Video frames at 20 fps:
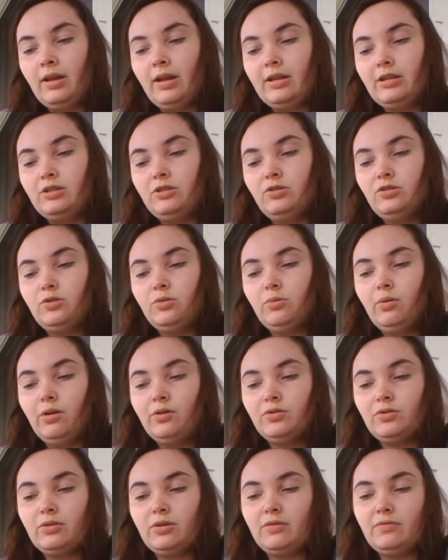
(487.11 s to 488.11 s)
it's
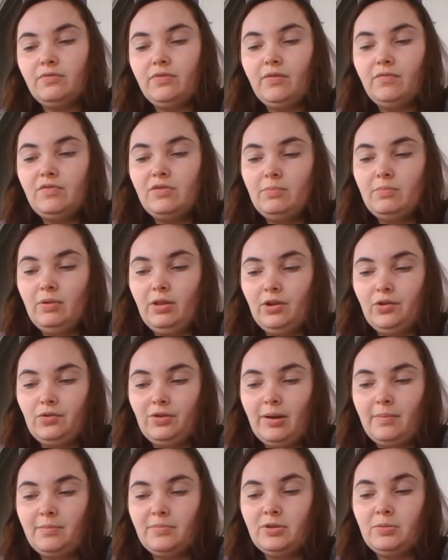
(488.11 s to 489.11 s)
250
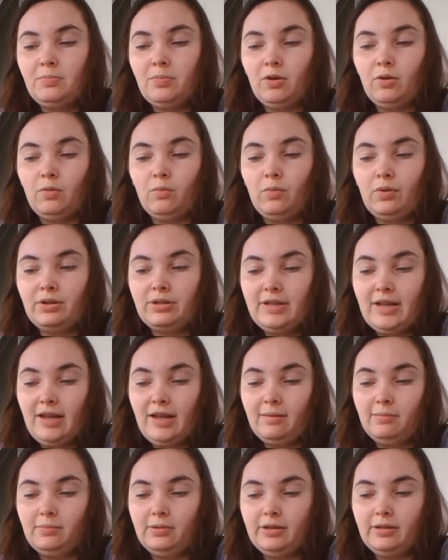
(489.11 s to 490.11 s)
milligrams per one
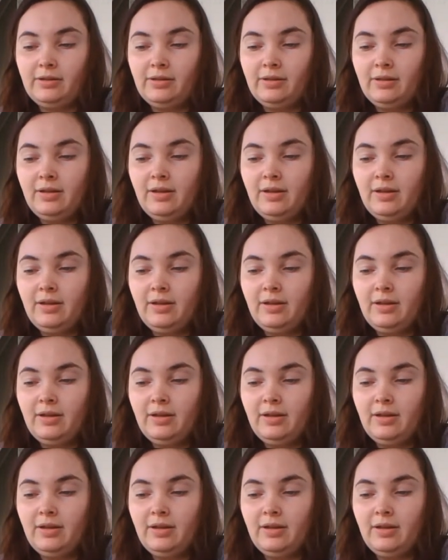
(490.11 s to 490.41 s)
tablet.